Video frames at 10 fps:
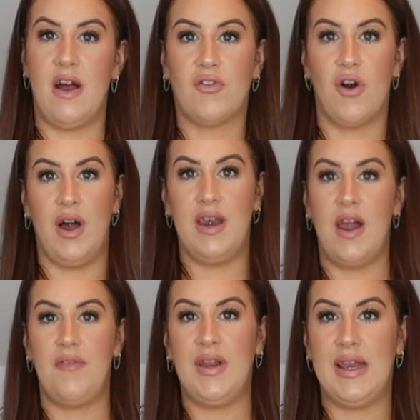I've got a
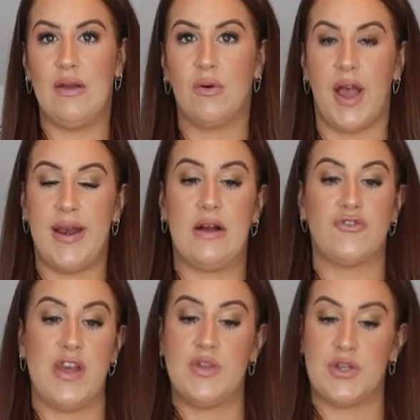lovely little going
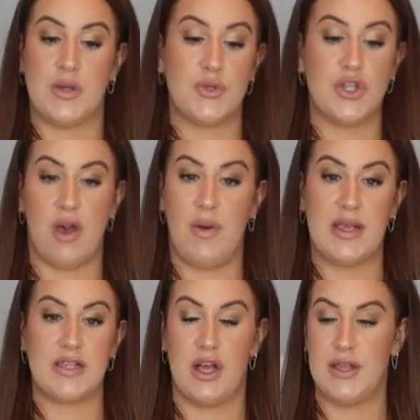out dress, which I'm so
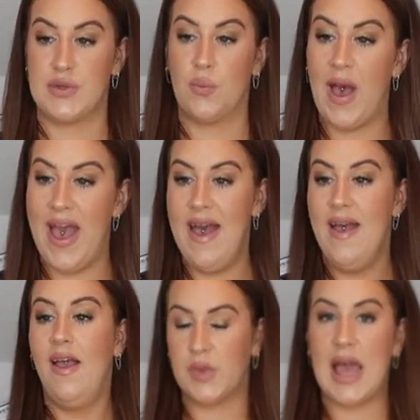excited to wear.